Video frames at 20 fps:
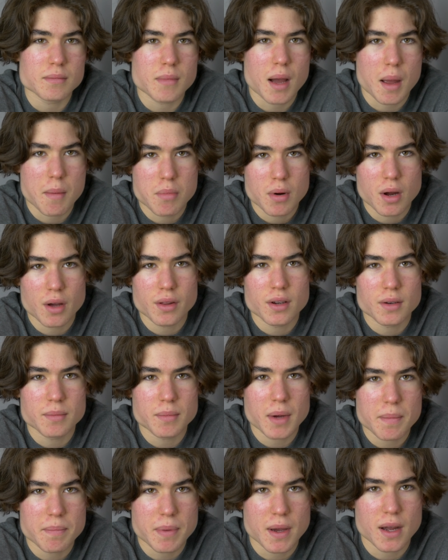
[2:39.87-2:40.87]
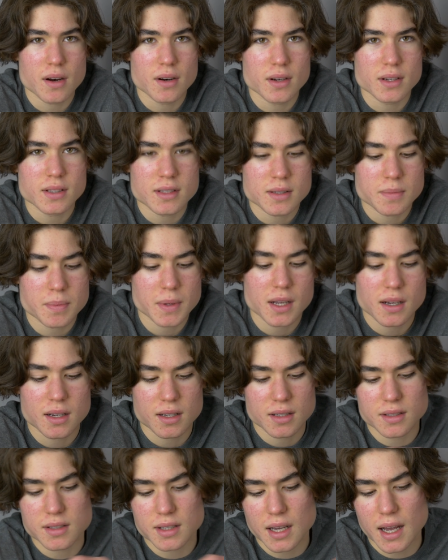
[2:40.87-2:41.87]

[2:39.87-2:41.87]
my brother and my parents because